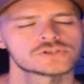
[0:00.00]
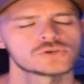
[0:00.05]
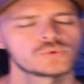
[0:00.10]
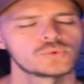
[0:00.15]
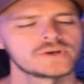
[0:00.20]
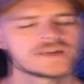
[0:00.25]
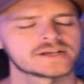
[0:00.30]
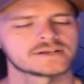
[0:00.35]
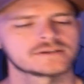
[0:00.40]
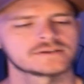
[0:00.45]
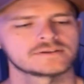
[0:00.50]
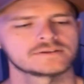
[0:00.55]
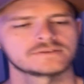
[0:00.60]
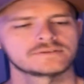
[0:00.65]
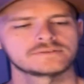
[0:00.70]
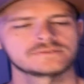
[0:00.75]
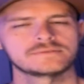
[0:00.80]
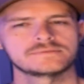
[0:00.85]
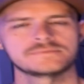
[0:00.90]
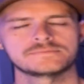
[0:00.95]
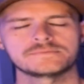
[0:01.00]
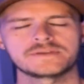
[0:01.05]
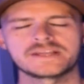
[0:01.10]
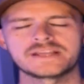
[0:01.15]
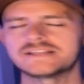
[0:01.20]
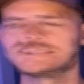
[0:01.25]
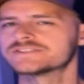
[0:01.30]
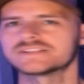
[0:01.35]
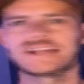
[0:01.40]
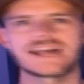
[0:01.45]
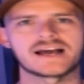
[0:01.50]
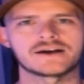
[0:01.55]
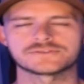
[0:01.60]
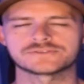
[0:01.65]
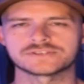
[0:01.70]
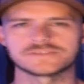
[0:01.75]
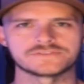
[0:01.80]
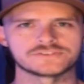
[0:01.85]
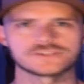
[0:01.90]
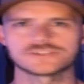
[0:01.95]
Quick ins and
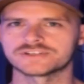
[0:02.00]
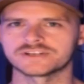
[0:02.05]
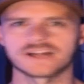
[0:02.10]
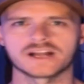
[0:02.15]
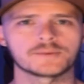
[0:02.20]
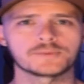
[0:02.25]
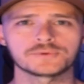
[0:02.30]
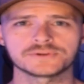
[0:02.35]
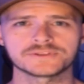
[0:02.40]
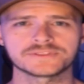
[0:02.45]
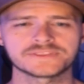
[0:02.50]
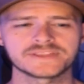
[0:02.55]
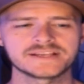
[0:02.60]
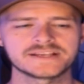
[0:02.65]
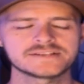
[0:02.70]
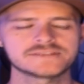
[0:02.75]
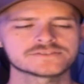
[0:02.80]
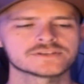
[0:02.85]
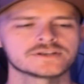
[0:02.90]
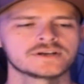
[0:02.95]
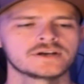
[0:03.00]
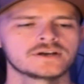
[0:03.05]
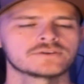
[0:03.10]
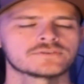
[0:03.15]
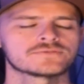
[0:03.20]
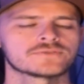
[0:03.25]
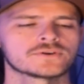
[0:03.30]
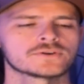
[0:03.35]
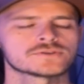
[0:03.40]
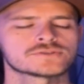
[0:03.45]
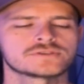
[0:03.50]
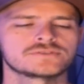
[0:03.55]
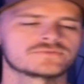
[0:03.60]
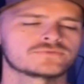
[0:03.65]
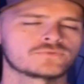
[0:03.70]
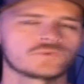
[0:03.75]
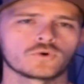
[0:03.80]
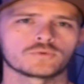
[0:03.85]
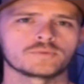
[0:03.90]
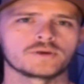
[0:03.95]
outs of just a couple of things. First
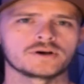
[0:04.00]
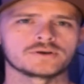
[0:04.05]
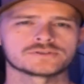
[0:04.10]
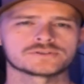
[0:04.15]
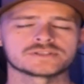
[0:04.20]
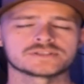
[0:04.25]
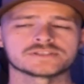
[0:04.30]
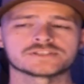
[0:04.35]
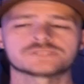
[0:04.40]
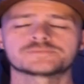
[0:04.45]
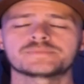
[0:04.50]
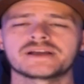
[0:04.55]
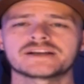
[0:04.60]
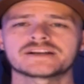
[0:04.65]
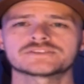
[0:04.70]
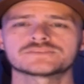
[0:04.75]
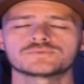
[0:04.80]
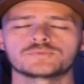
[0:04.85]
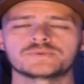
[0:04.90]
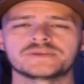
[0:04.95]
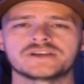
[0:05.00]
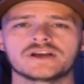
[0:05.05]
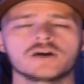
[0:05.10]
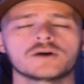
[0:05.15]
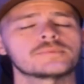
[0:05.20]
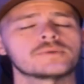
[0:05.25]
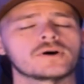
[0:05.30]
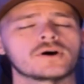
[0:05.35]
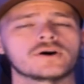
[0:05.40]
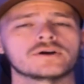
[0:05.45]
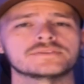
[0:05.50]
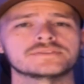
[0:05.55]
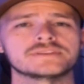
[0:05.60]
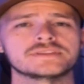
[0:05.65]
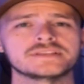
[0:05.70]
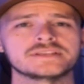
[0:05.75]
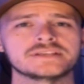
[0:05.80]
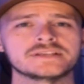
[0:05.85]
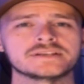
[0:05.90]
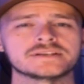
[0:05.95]
and foremost, the specs will be up on
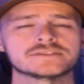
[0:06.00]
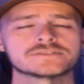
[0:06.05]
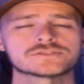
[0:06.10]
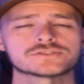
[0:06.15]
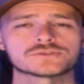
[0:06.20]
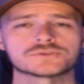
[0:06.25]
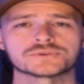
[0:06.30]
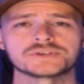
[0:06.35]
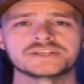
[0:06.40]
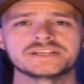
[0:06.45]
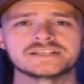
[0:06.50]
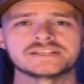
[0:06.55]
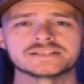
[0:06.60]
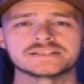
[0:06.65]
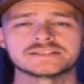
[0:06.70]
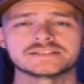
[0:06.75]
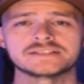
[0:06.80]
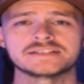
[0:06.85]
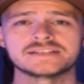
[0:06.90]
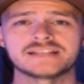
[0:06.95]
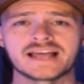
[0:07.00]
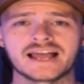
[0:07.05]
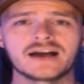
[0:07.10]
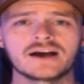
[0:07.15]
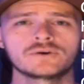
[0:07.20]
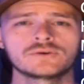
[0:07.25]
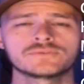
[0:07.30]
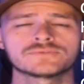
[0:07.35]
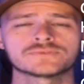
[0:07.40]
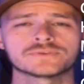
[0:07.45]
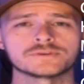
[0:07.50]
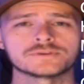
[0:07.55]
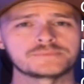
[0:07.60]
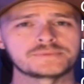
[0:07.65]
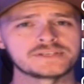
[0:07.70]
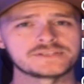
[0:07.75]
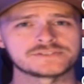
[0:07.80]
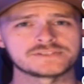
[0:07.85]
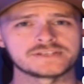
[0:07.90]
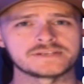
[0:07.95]
the screen now for the
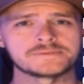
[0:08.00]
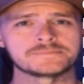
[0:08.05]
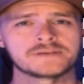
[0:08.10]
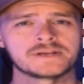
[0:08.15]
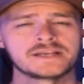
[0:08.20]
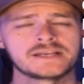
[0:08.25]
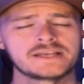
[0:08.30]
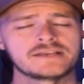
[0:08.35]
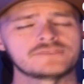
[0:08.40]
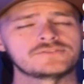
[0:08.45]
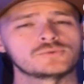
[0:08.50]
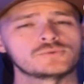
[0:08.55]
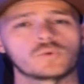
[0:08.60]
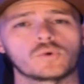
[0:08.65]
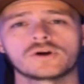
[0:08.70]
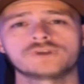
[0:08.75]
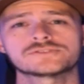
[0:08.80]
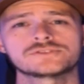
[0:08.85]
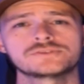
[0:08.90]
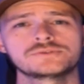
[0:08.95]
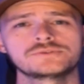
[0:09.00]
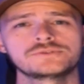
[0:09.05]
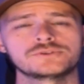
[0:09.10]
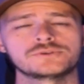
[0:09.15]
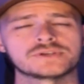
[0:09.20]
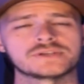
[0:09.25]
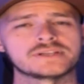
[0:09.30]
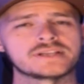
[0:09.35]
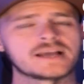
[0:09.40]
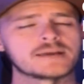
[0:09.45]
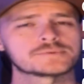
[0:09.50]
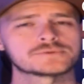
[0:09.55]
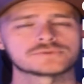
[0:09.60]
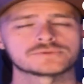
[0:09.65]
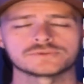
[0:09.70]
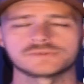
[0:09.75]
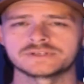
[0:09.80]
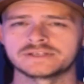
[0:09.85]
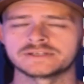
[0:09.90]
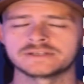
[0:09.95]
PC. If you want to, you can
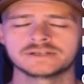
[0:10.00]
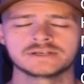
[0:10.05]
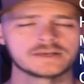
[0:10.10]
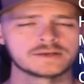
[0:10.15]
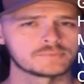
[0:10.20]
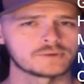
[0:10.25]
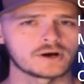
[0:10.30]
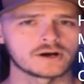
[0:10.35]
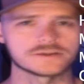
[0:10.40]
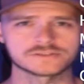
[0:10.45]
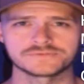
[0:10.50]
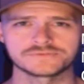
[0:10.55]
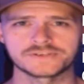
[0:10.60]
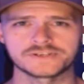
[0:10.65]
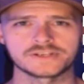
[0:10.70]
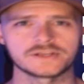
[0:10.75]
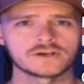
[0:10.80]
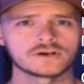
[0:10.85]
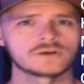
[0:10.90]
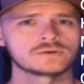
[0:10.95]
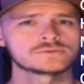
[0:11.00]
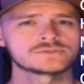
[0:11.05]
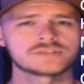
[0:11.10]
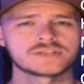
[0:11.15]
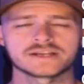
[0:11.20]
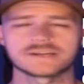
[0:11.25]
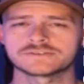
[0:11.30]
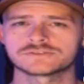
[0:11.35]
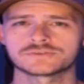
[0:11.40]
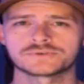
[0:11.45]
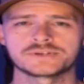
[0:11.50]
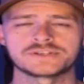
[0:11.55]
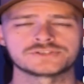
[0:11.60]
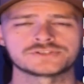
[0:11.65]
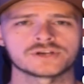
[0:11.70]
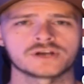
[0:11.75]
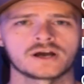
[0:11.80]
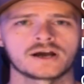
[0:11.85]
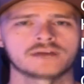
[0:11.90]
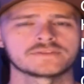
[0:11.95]
absolutely pause the video, take a
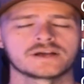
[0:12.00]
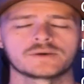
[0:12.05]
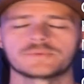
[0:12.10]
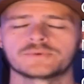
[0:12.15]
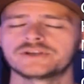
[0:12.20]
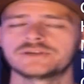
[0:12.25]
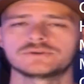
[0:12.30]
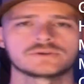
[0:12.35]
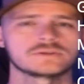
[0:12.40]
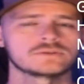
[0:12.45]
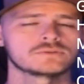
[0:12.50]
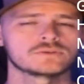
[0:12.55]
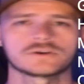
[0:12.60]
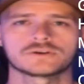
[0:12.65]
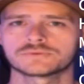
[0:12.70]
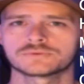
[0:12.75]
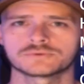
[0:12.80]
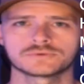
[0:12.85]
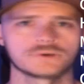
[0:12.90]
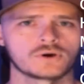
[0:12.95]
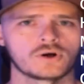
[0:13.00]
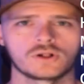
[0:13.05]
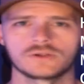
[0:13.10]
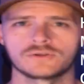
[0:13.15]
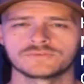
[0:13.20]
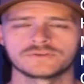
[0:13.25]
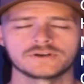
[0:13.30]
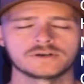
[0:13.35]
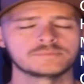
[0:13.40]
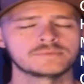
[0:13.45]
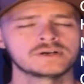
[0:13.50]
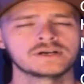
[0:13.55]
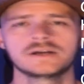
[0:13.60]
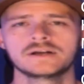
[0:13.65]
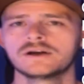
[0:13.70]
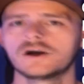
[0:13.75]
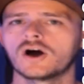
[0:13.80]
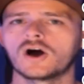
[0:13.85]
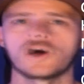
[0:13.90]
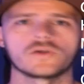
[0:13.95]
screenshot. That way you can look through all of them,
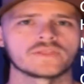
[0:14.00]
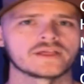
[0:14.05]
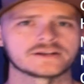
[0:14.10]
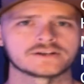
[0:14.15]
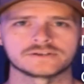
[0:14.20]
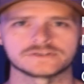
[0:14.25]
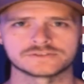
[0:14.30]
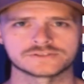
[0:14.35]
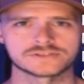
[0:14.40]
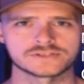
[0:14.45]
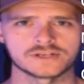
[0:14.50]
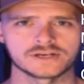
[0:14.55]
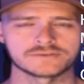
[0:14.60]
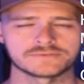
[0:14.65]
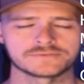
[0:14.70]
all that good stuff.